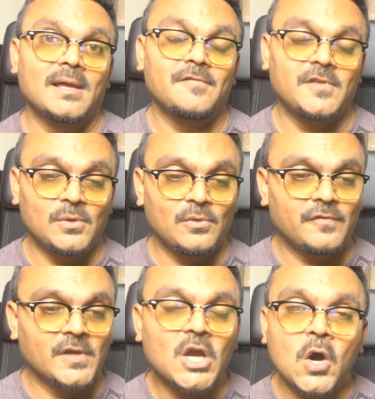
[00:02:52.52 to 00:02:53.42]
If
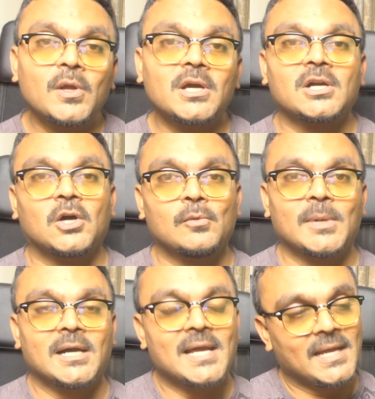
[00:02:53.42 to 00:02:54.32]
you go in a
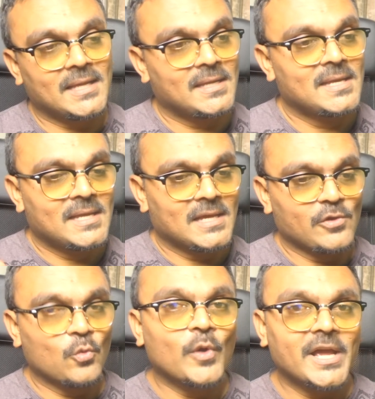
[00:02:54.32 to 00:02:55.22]
coma and
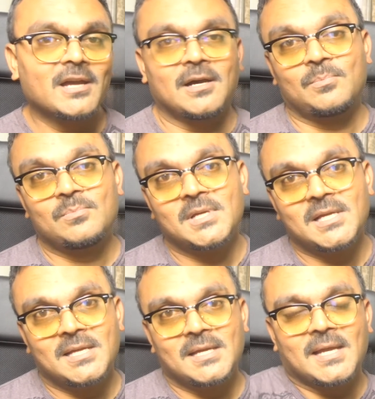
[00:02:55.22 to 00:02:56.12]
you wake up
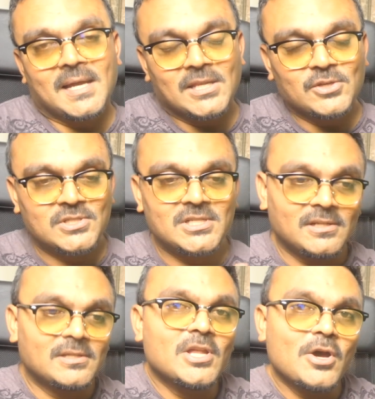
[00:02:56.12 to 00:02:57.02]
and you
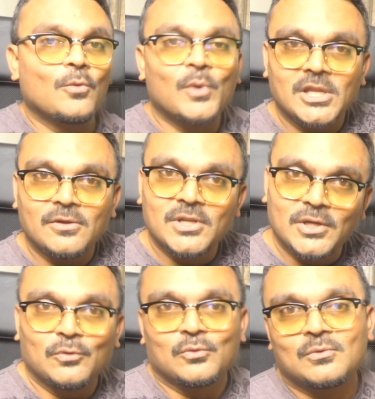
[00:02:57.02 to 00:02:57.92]
still know what you
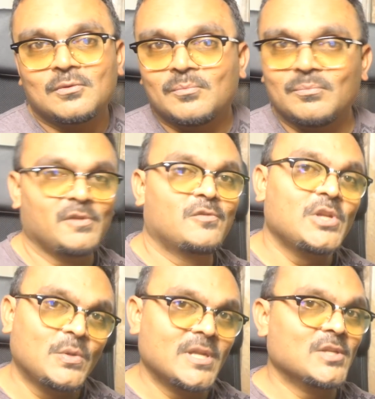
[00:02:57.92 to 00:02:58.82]
knew
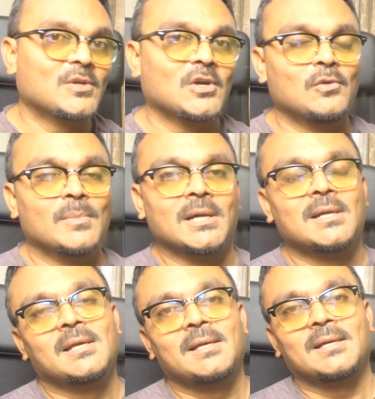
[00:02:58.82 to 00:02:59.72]
before you went to coma,
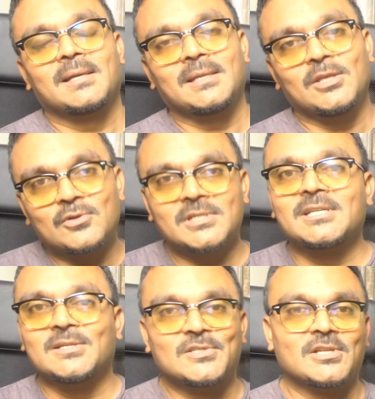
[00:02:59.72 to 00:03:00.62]
your
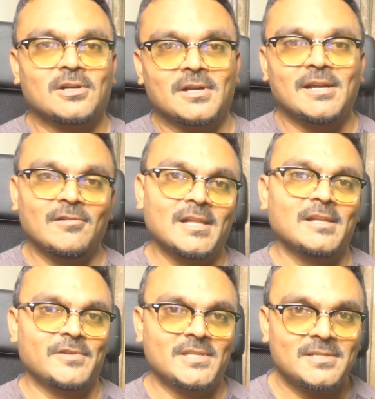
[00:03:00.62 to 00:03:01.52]
skills are
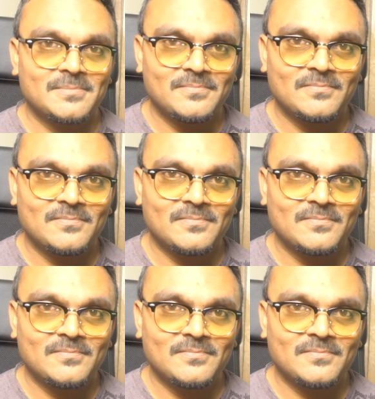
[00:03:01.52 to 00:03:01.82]
irrelevant.